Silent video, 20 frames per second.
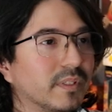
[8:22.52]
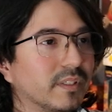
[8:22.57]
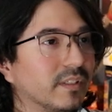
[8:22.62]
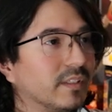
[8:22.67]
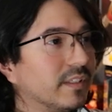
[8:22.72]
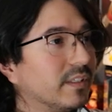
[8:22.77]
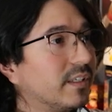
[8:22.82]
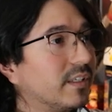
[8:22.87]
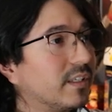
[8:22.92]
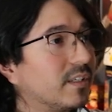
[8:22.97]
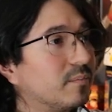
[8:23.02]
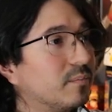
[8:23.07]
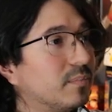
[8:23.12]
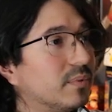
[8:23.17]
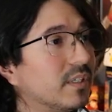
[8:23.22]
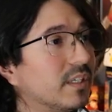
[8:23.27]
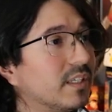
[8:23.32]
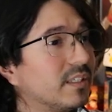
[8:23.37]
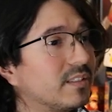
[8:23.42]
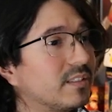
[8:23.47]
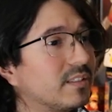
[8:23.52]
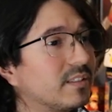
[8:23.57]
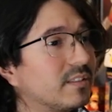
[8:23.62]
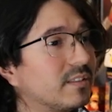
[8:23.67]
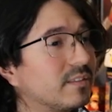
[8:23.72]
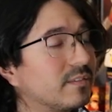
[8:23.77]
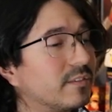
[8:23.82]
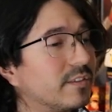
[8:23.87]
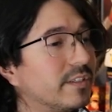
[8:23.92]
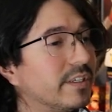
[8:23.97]
there, but
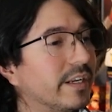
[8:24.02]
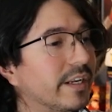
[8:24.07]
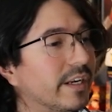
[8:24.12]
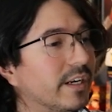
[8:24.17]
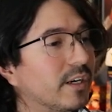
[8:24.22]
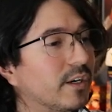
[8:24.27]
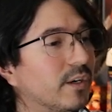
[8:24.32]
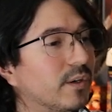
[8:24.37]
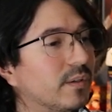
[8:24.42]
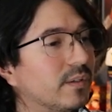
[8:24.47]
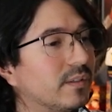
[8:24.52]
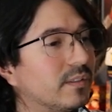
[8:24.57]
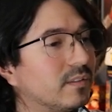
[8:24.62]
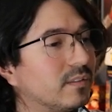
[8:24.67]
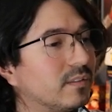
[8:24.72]
for now,